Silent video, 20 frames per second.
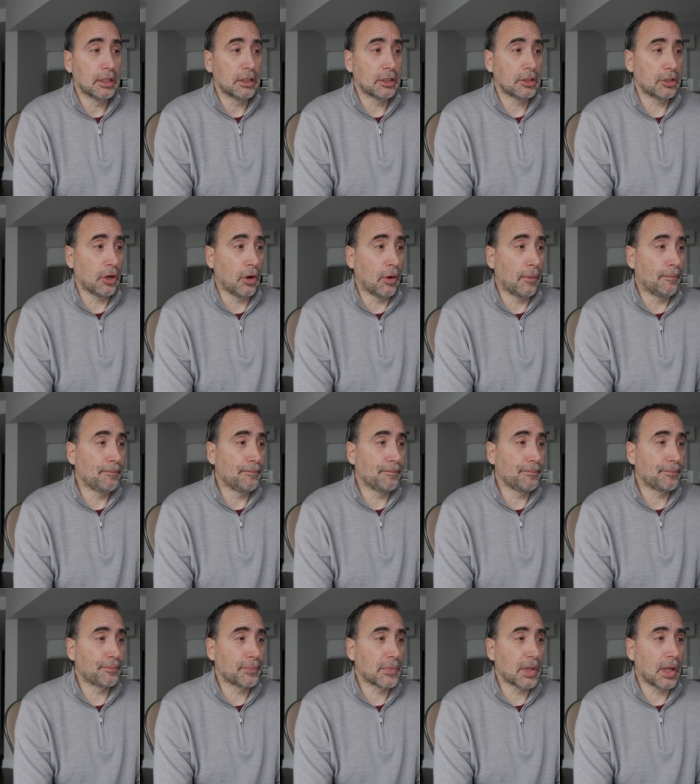So
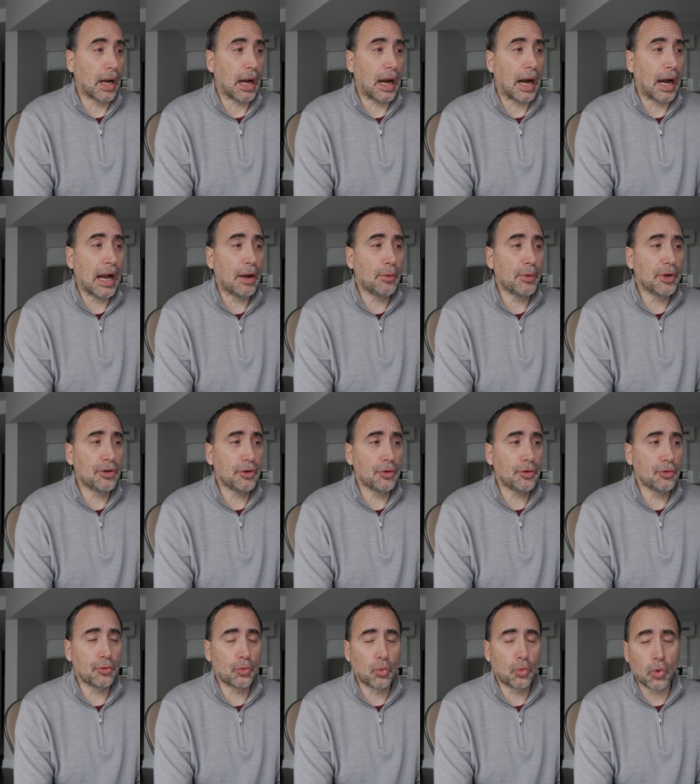I would
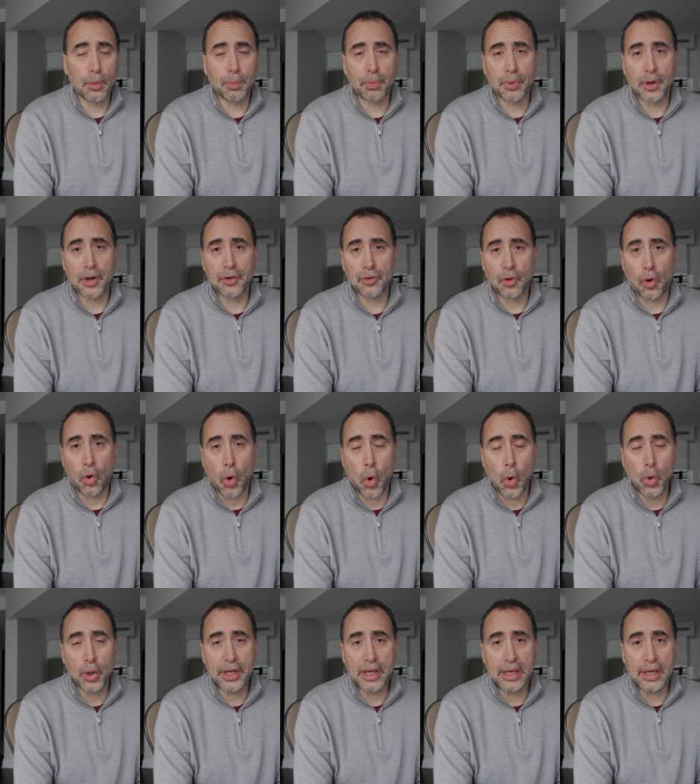use WordPress
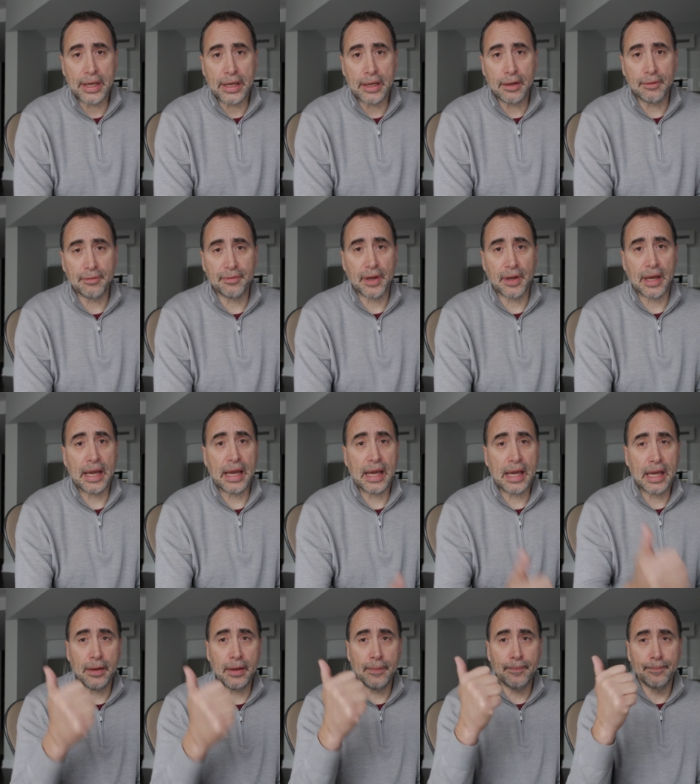only if
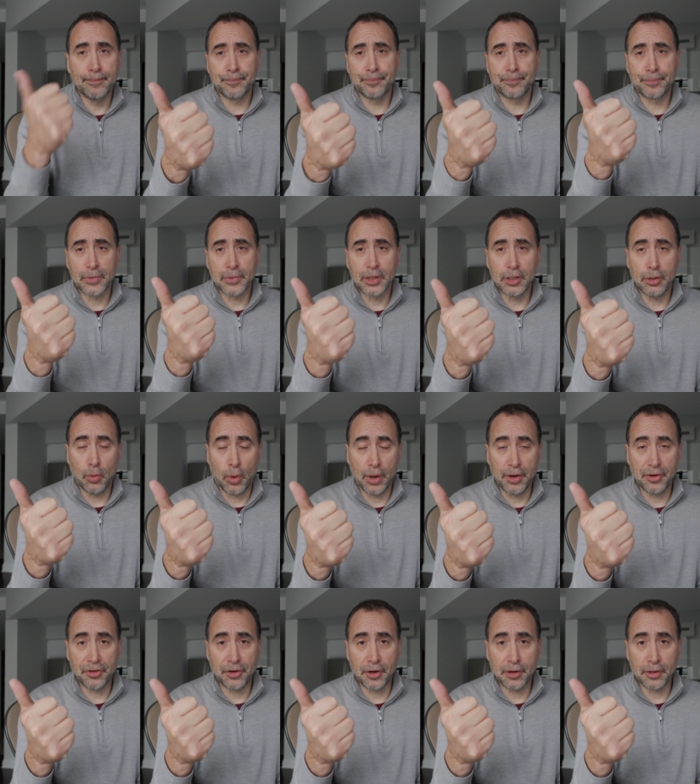A, you
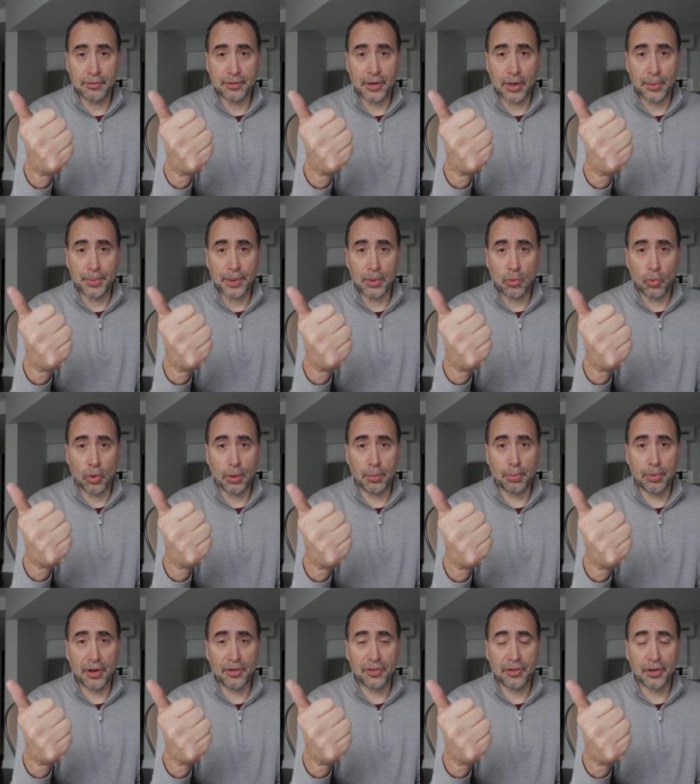want to start developing
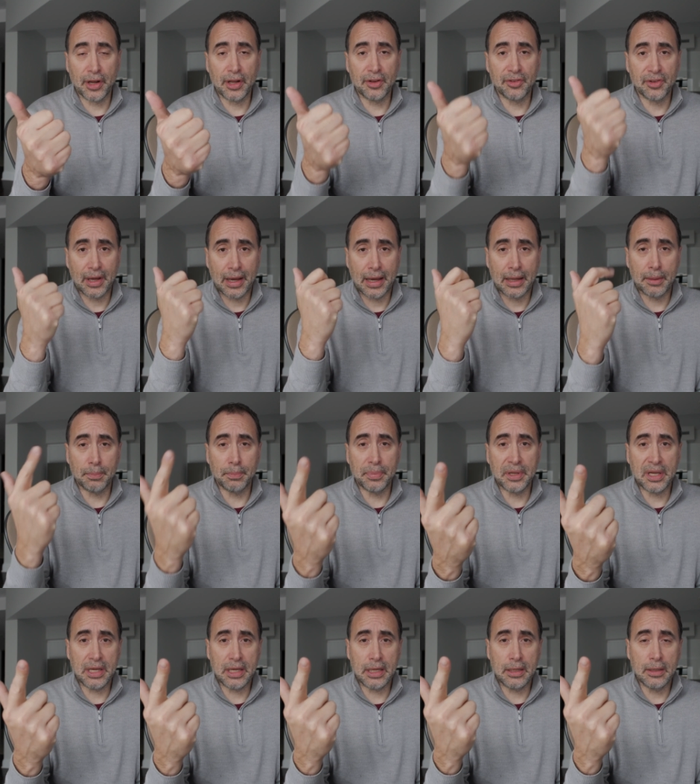WordPress sites, and
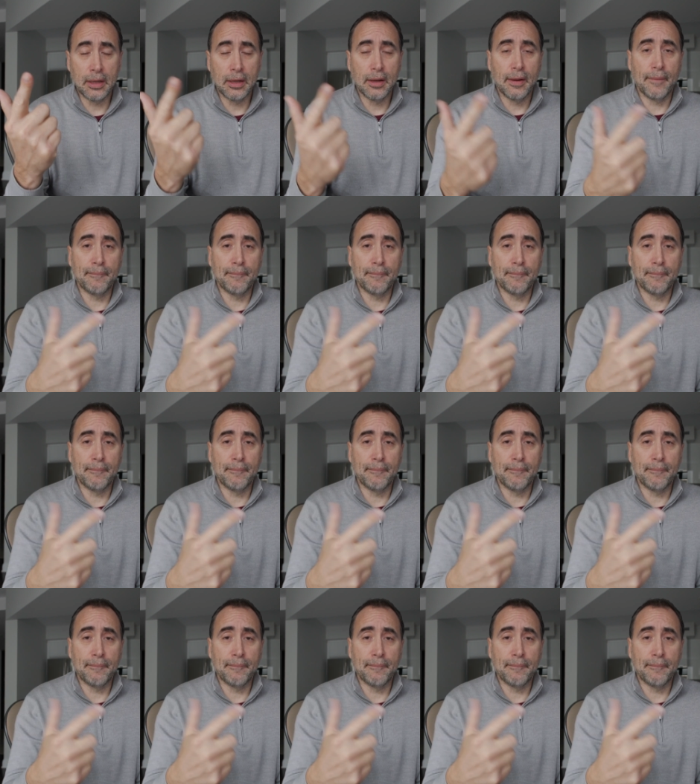B,